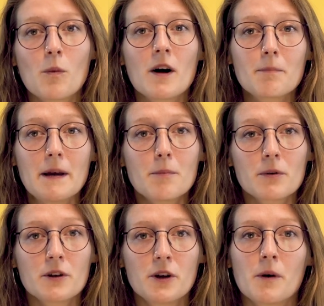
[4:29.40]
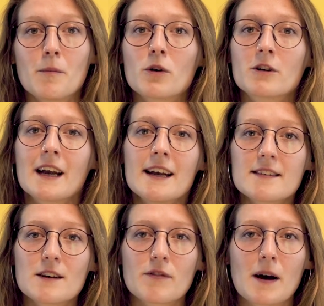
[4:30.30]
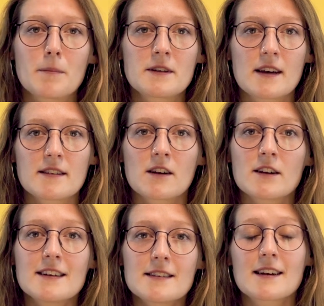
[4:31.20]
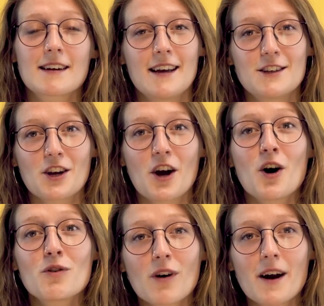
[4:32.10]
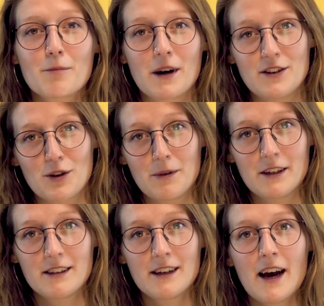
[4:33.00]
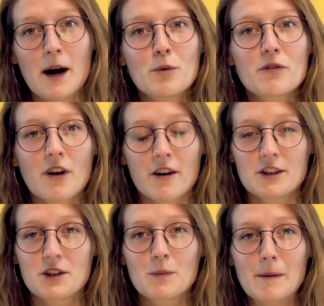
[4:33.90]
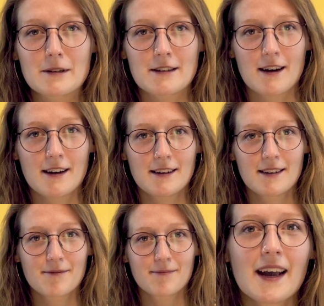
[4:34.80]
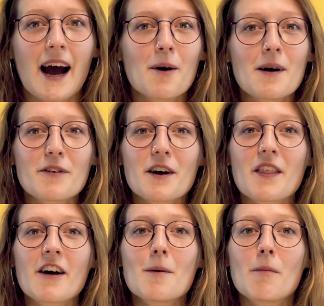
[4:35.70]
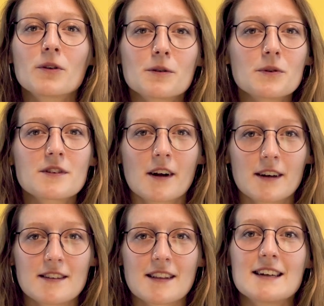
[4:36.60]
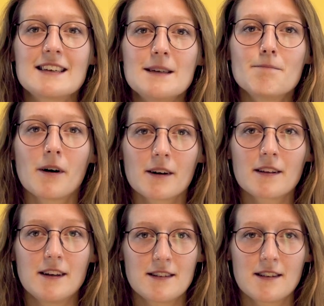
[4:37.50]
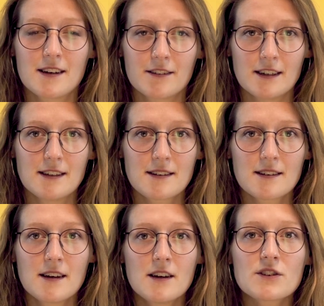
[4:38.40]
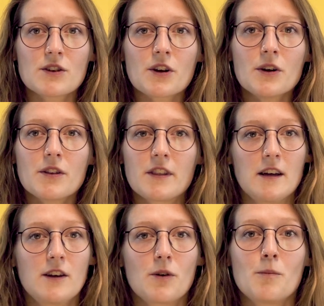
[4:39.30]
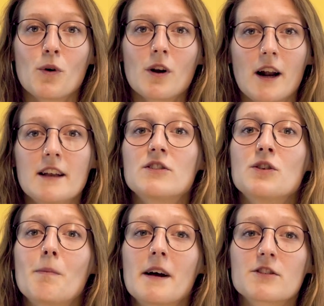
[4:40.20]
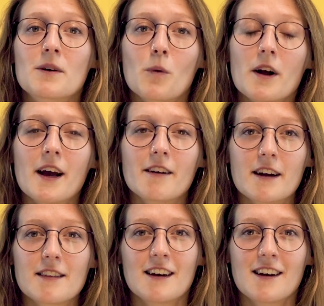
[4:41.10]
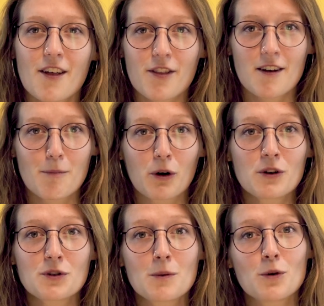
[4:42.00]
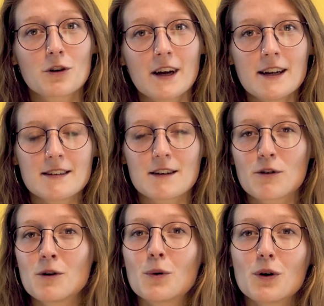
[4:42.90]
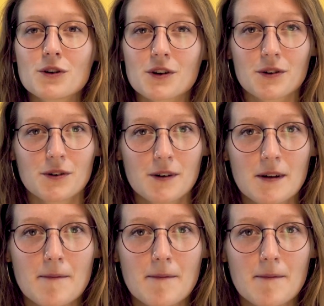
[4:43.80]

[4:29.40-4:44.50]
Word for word: while people who are more creative and possess an artistic nature are right-brain dominant and will flourish in web design. However, there are multiple studies that debunk these theories, so don't think you're more likely to do better in one area than another because you're more creative or more logical.